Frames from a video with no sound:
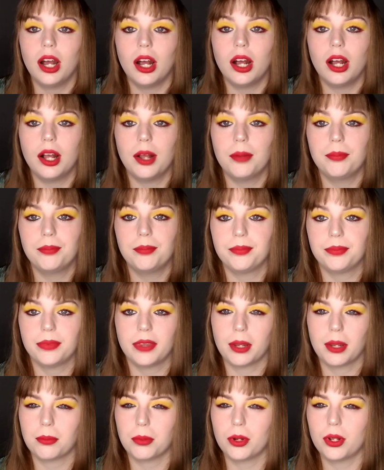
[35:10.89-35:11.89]
Then
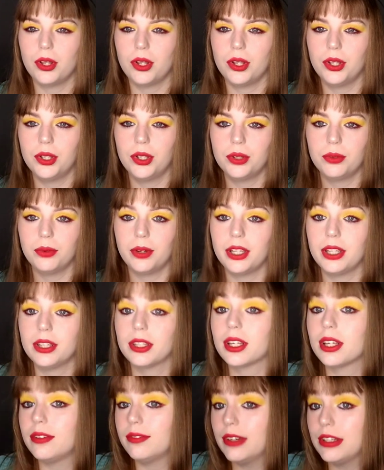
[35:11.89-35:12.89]
I'm going to,
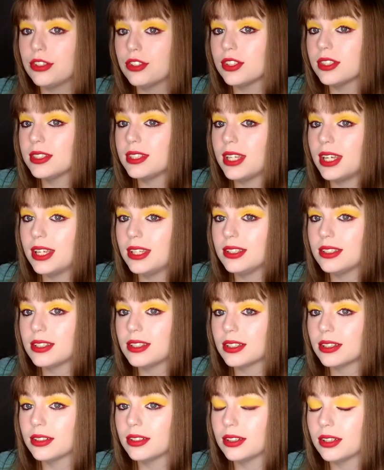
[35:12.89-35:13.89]
when conventions
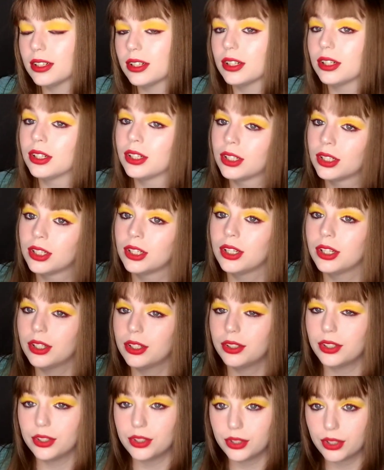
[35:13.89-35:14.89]
hit, or
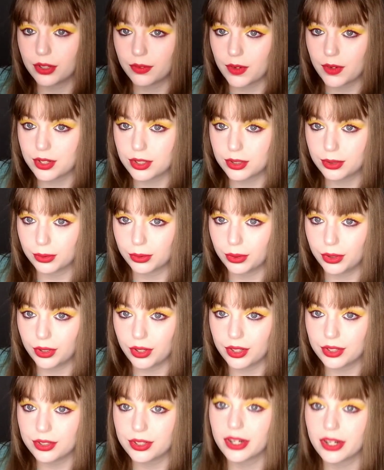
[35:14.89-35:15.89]
the 2 conventions I'm going
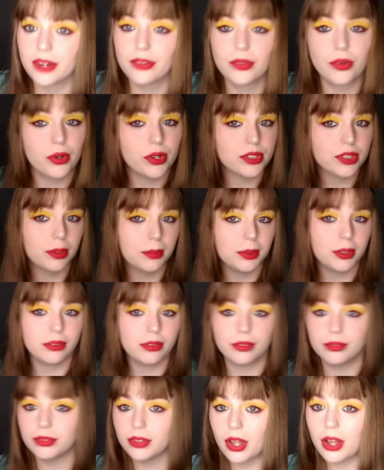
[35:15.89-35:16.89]
to this year, of course I'll be
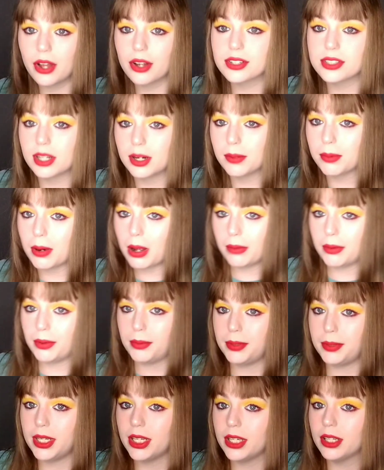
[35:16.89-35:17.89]
doing vlogs, and I'll
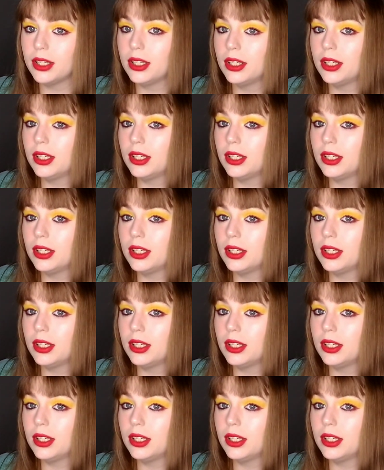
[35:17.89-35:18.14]
probably be